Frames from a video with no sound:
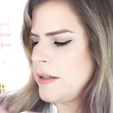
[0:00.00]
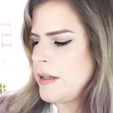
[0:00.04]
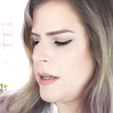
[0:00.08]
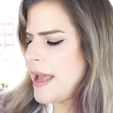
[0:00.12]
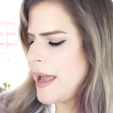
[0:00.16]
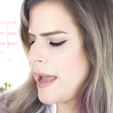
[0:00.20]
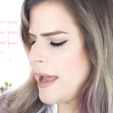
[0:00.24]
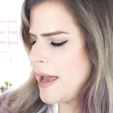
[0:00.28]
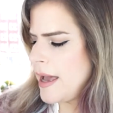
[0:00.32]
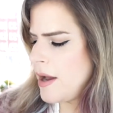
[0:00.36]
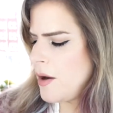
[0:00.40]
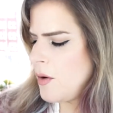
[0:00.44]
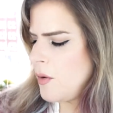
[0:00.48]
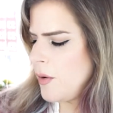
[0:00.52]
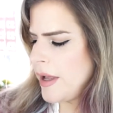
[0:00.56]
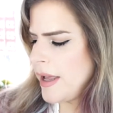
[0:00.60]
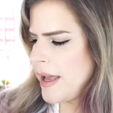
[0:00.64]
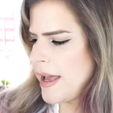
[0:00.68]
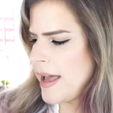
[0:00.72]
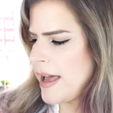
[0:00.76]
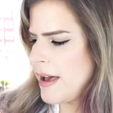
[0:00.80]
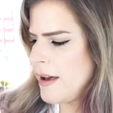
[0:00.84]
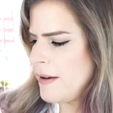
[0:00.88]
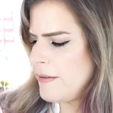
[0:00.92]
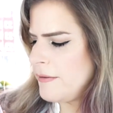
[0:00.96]
And we
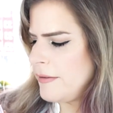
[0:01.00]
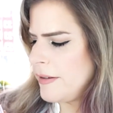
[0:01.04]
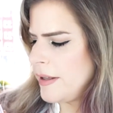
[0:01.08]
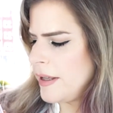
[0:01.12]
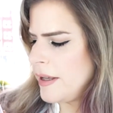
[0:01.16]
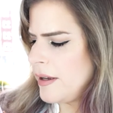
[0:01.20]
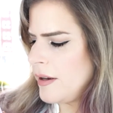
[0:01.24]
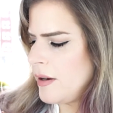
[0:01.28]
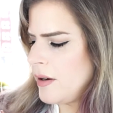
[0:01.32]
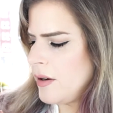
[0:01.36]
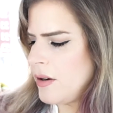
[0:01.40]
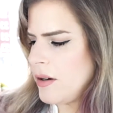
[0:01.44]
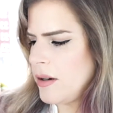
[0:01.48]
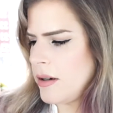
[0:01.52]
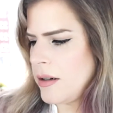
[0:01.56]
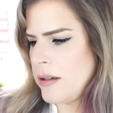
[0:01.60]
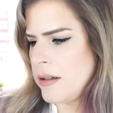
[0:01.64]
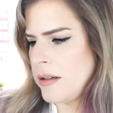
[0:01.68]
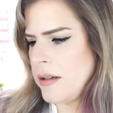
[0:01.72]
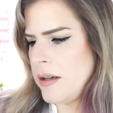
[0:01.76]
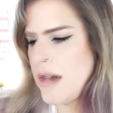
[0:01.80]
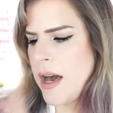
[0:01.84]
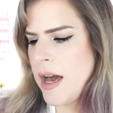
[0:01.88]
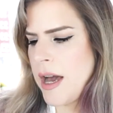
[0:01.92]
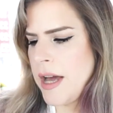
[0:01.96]
have here
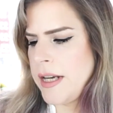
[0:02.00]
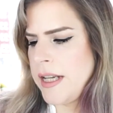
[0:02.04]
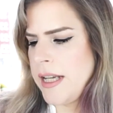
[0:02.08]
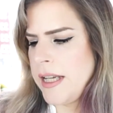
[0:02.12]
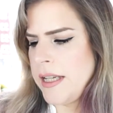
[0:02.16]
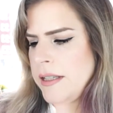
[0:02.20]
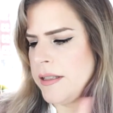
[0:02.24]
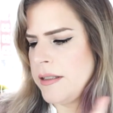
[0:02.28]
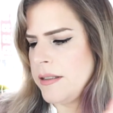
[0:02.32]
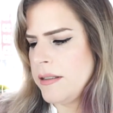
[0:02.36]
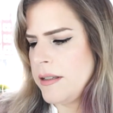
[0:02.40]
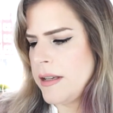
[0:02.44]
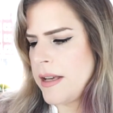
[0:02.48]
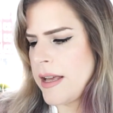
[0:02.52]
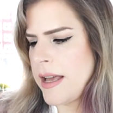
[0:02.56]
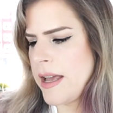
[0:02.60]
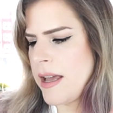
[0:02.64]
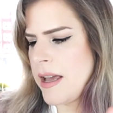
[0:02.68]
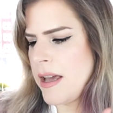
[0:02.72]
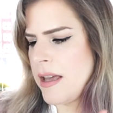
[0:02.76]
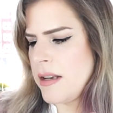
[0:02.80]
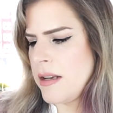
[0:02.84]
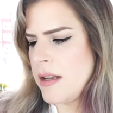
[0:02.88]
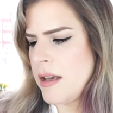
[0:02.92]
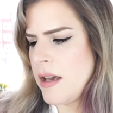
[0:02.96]
Honey
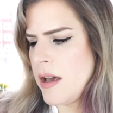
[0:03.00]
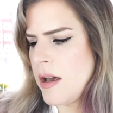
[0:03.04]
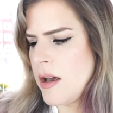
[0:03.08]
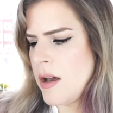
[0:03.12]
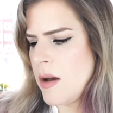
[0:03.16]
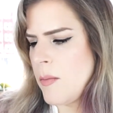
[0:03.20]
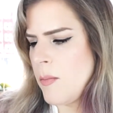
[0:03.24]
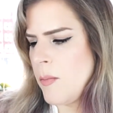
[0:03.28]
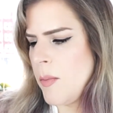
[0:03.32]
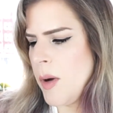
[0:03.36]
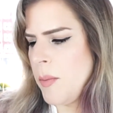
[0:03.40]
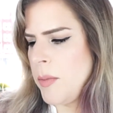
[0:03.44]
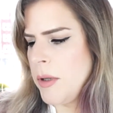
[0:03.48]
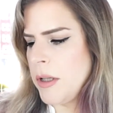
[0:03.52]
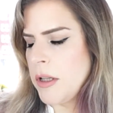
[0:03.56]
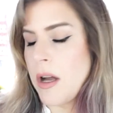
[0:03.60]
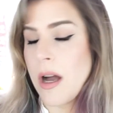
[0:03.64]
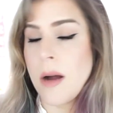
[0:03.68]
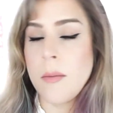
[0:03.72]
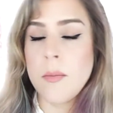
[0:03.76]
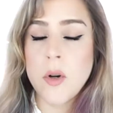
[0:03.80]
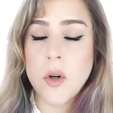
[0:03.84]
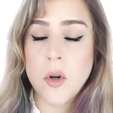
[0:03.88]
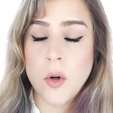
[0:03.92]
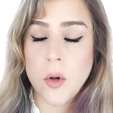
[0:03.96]
and
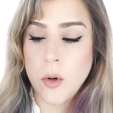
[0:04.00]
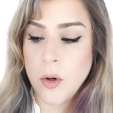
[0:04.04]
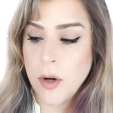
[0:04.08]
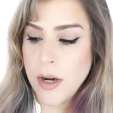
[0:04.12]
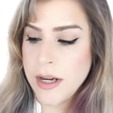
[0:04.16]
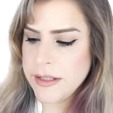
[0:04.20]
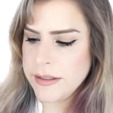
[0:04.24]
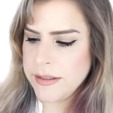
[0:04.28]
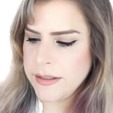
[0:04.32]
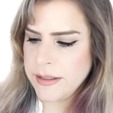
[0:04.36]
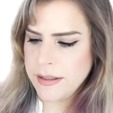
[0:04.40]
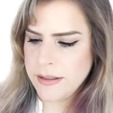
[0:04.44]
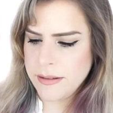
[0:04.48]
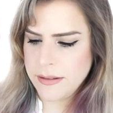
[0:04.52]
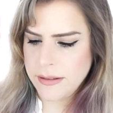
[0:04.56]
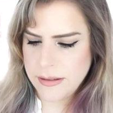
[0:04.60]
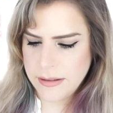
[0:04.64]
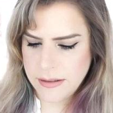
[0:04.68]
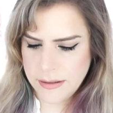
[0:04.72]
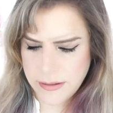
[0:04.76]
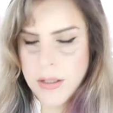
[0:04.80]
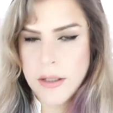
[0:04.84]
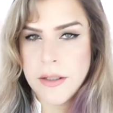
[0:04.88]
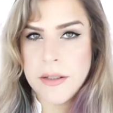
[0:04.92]
Bubblegum Crisis.